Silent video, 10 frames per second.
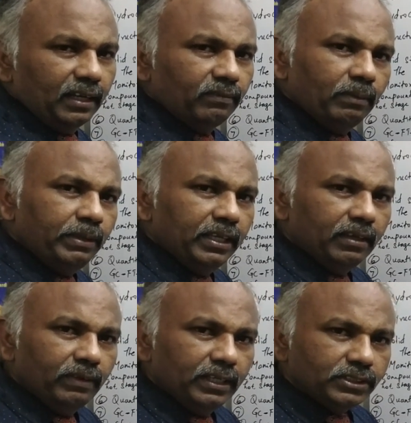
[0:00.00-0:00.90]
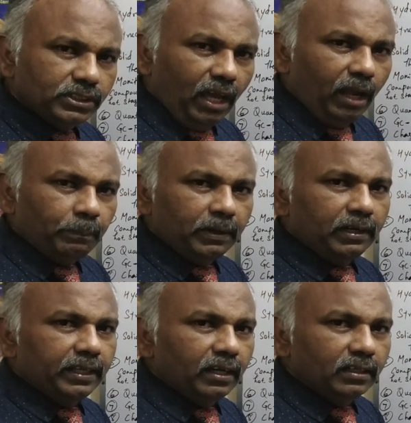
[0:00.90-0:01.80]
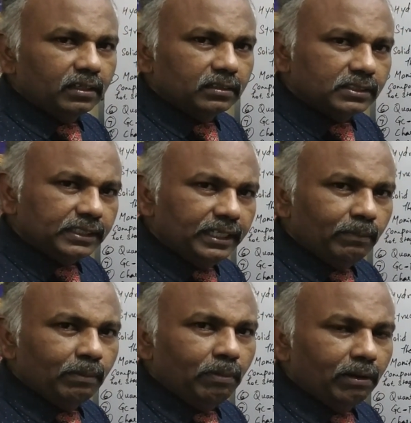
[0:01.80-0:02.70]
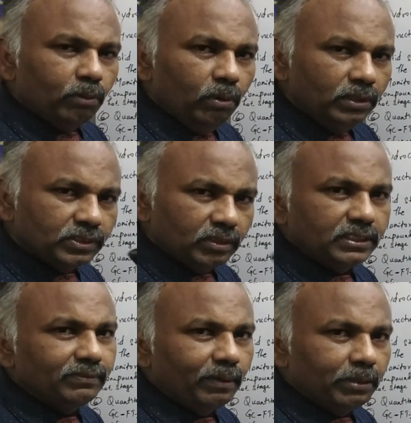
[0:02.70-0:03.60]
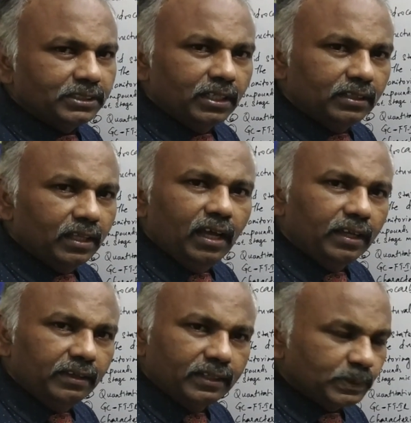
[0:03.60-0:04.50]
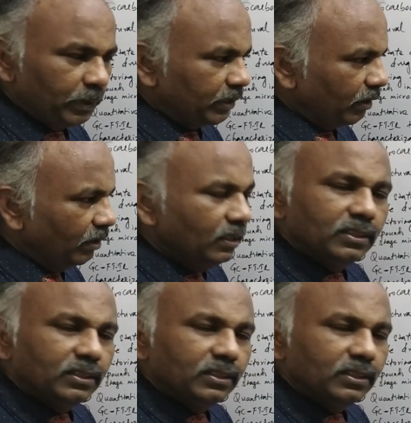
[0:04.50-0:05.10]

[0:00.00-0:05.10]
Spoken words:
will be giving a sharp clear C double bond O stretching vibration in the IR spectra.